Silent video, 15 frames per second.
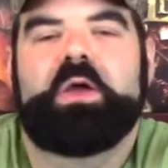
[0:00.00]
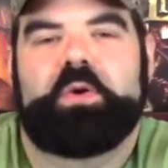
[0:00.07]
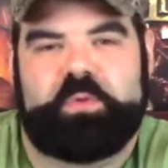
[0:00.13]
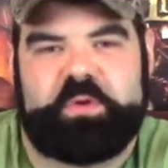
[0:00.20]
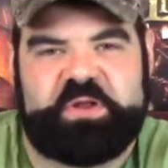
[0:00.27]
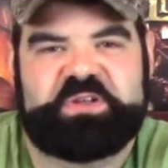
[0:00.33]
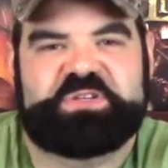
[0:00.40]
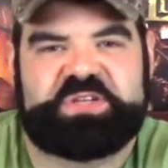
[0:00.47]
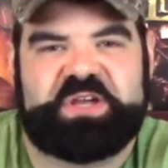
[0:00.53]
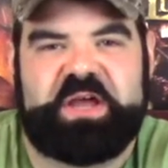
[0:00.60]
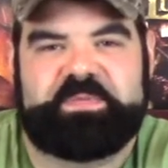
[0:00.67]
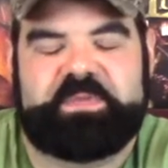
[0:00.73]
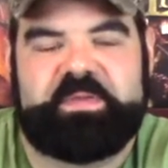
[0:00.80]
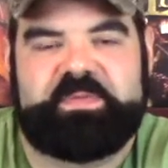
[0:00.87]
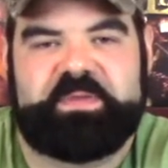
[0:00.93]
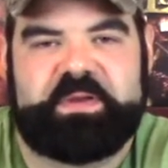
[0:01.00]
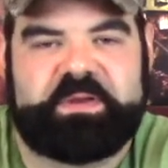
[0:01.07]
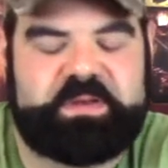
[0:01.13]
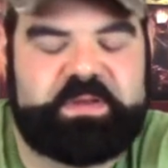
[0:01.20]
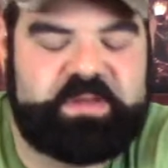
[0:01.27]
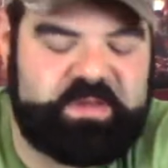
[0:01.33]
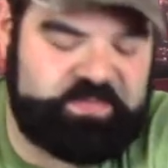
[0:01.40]
Went ahead and shot that thing
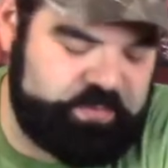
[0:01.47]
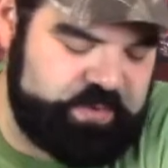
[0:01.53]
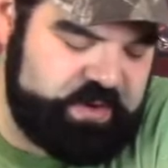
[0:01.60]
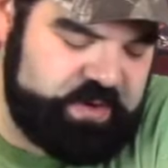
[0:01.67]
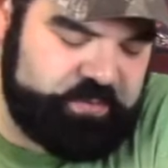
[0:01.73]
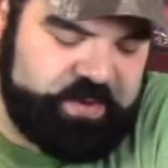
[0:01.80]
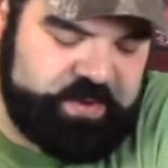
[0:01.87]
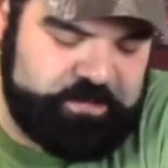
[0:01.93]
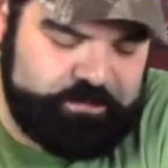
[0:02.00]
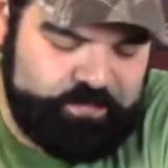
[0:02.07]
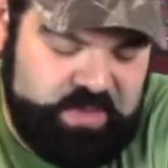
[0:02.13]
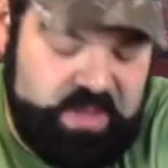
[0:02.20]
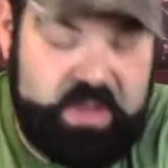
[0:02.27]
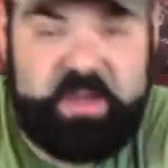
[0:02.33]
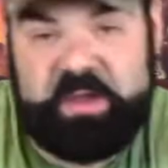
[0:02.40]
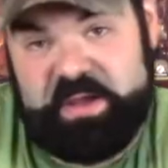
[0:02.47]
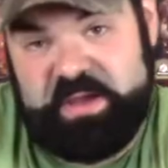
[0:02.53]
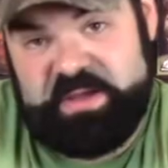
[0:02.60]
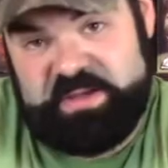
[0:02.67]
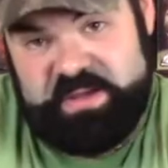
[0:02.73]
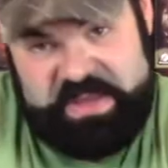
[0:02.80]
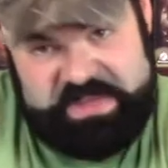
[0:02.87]
to death. But anyway,
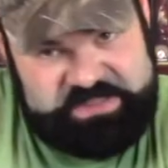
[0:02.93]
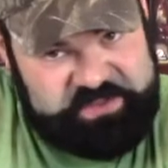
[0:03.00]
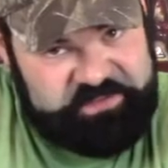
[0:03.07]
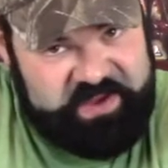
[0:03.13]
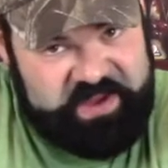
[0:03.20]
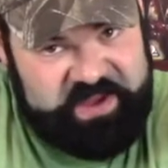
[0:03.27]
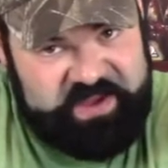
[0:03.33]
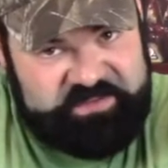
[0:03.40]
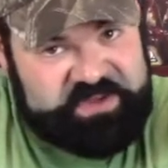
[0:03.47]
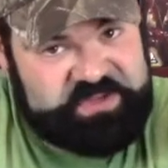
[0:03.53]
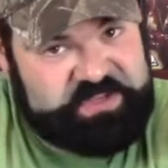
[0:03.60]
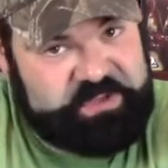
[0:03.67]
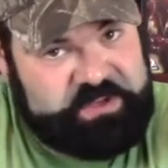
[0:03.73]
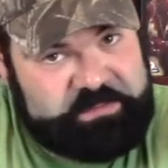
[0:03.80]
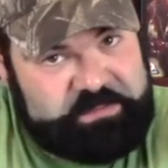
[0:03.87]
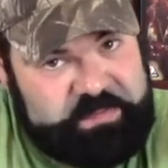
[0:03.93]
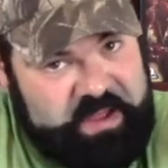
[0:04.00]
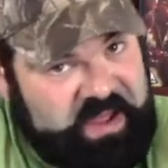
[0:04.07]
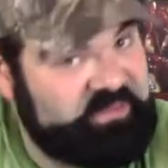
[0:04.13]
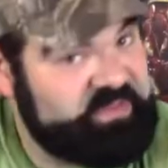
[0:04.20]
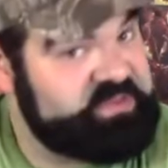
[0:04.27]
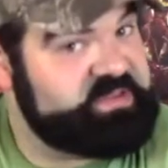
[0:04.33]
uh, I survived, as you can
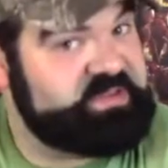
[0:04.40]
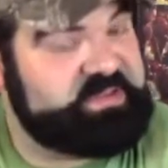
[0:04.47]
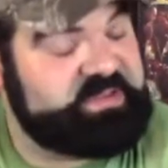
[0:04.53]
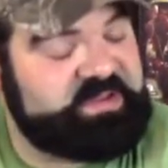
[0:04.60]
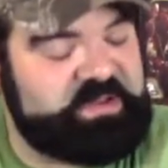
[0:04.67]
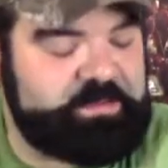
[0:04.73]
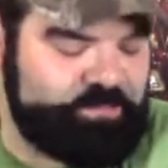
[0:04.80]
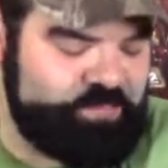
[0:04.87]
obviously see.